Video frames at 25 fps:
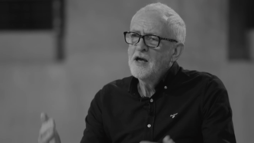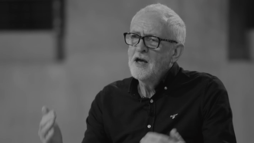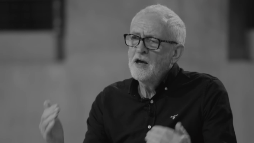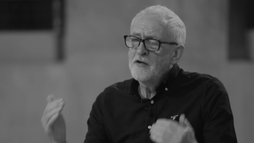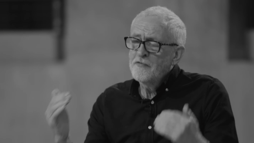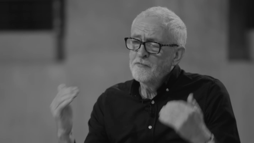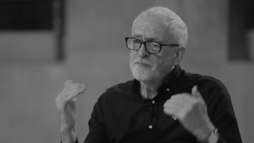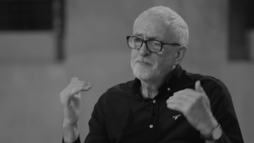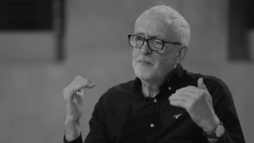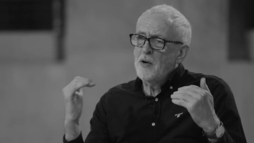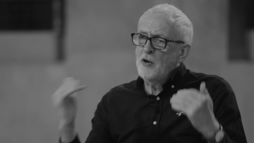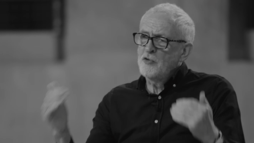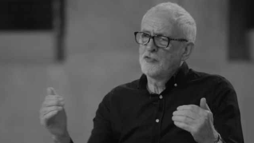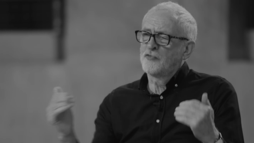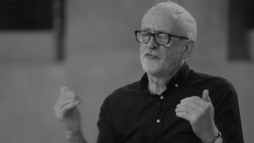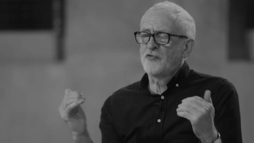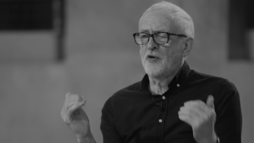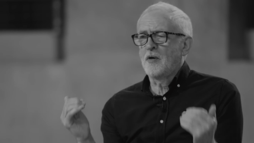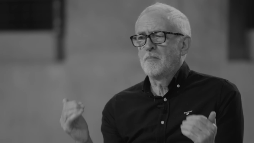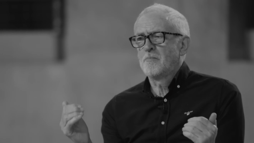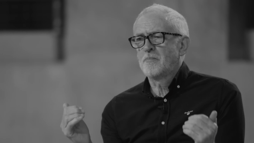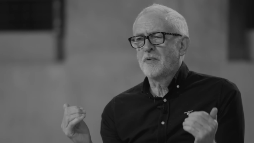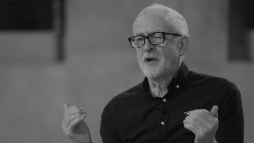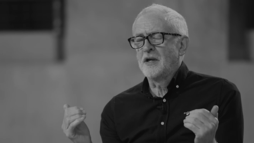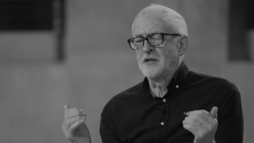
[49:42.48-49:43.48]
If both
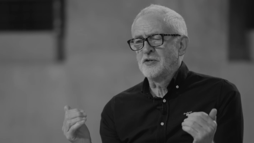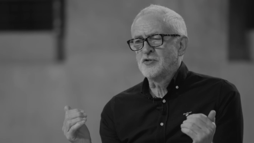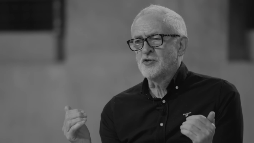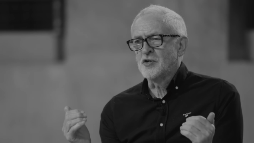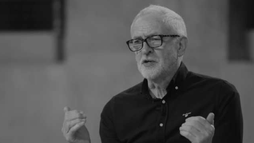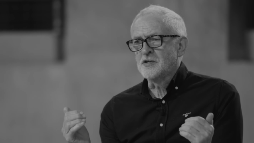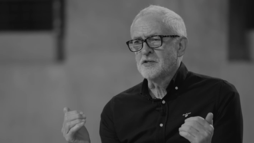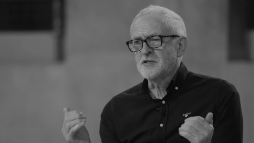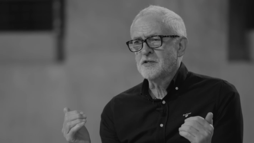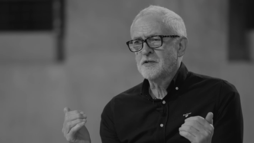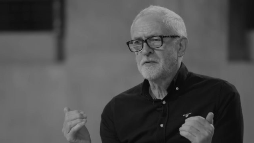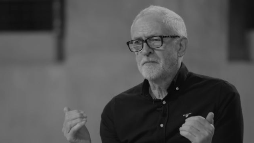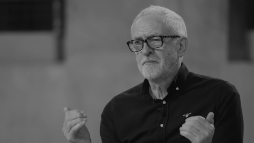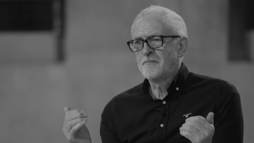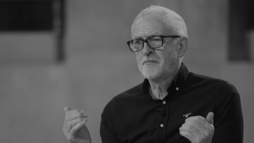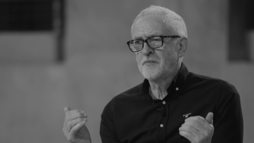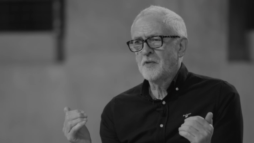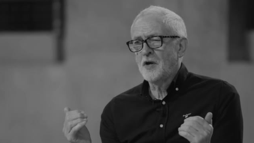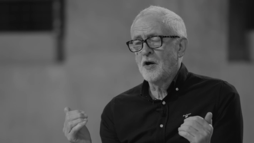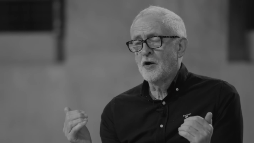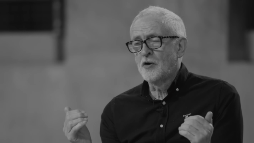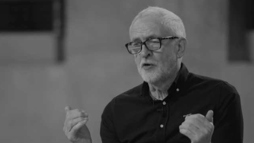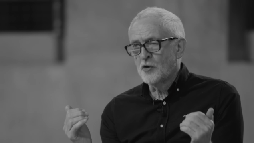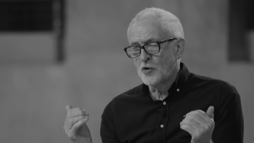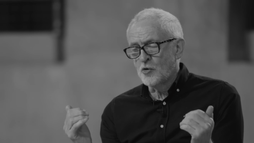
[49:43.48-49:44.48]
front benches
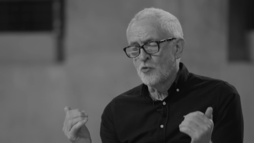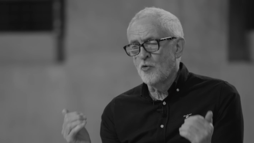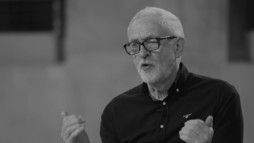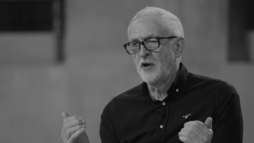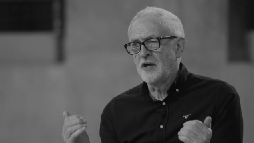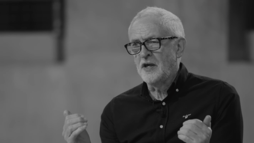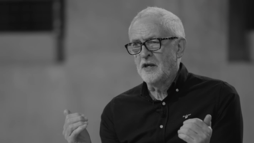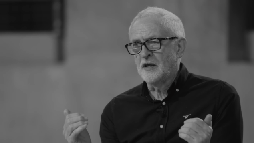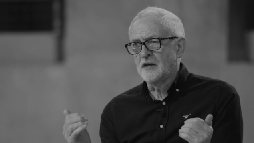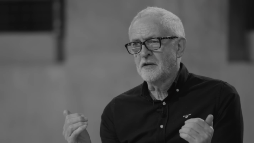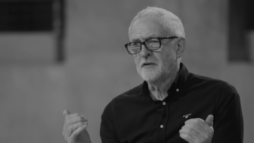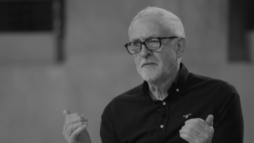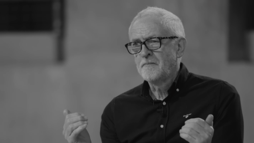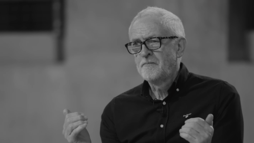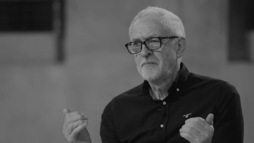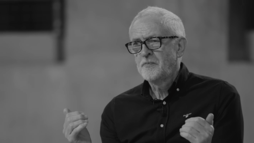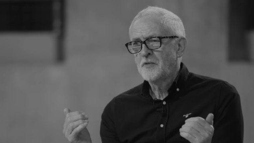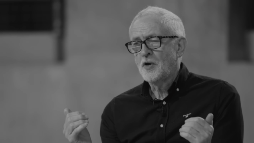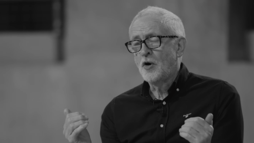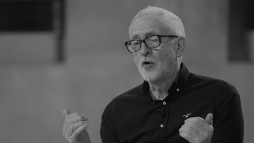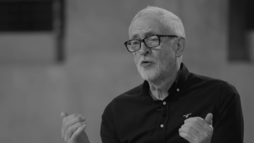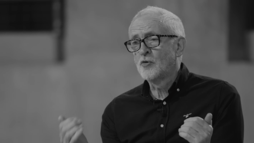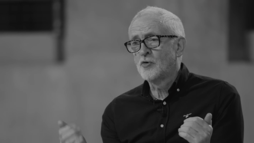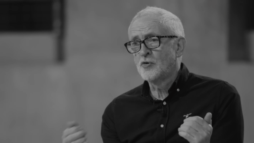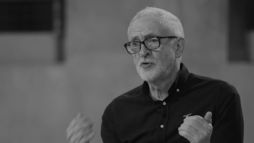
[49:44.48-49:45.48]
are agreed
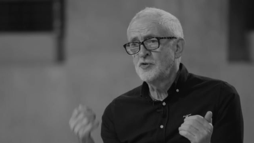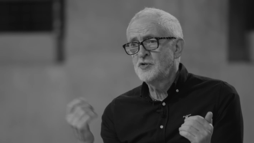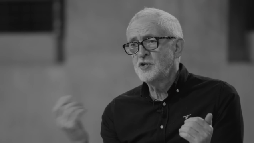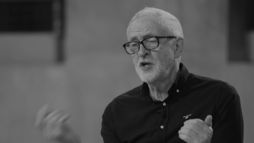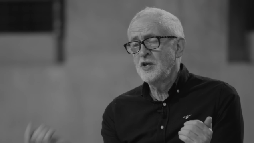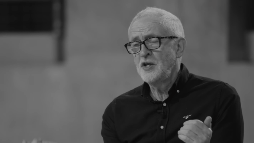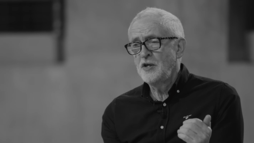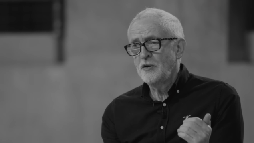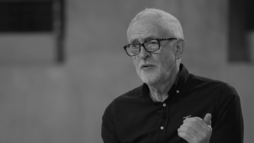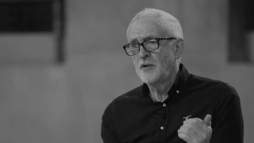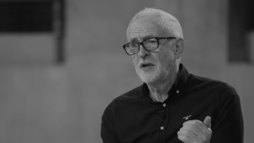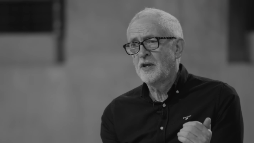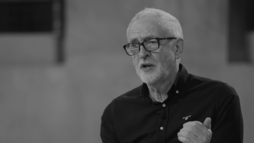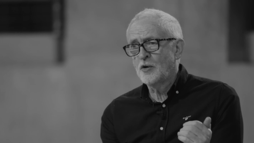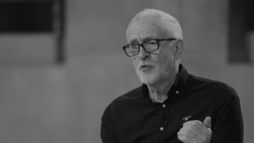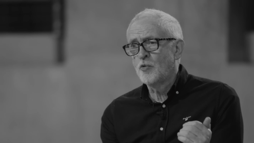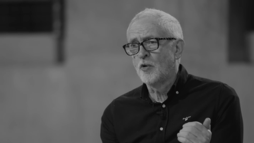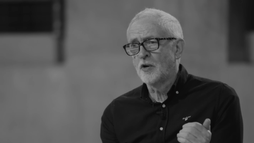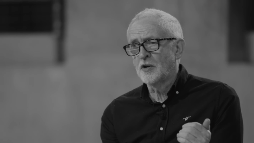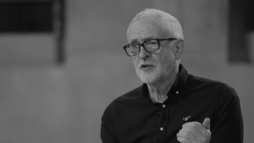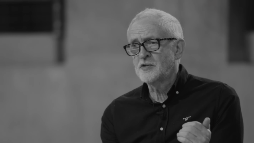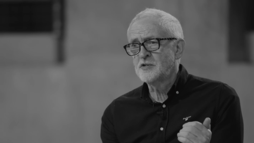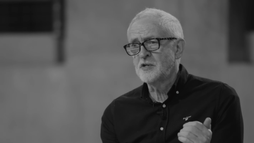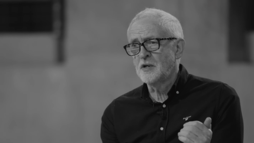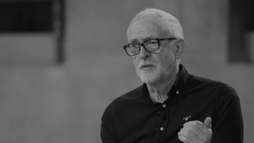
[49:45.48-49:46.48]
on continuing
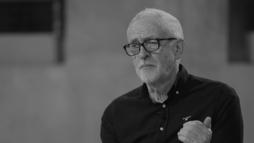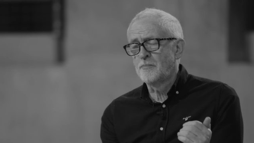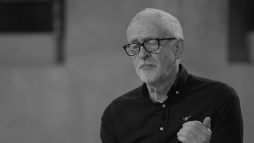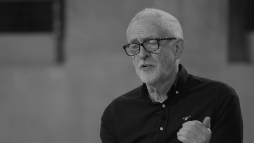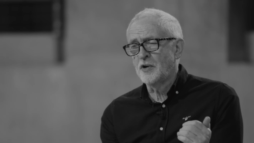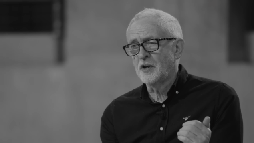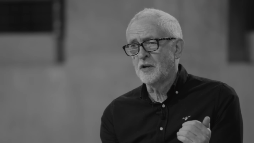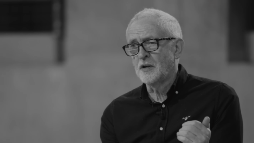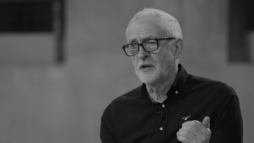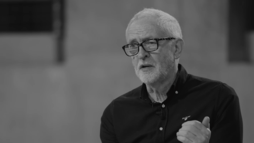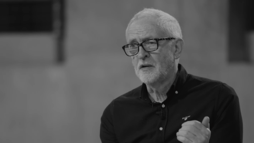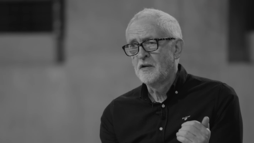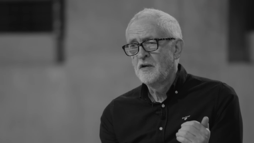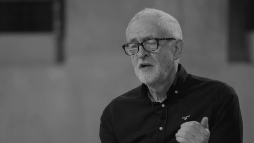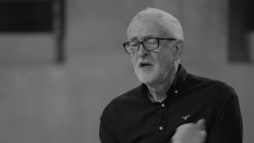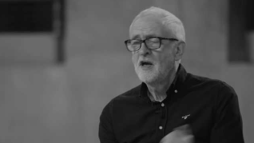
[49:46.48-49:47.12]
inequality in Britain,